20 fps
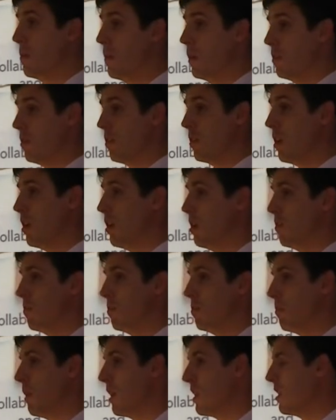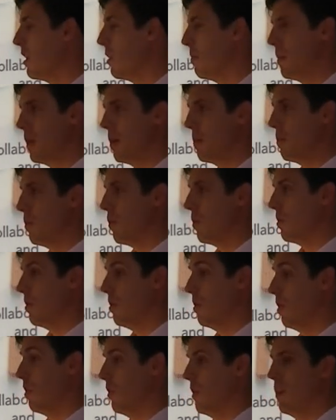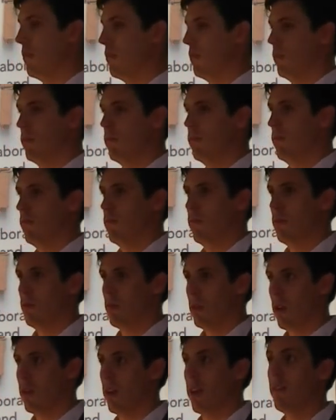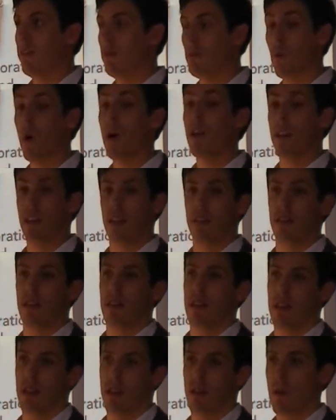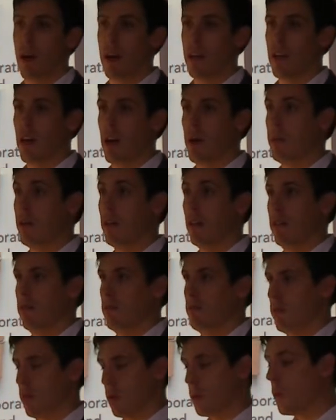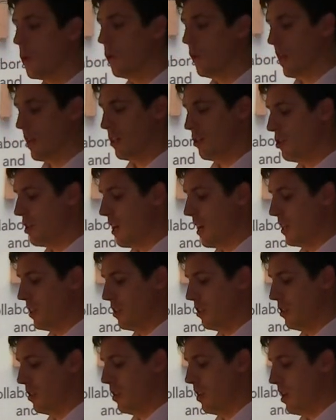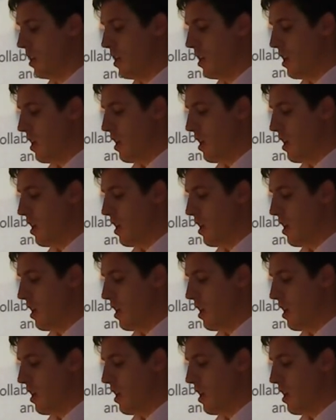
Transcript: might not be important or even we don't even want it right now because the world has changed. Um,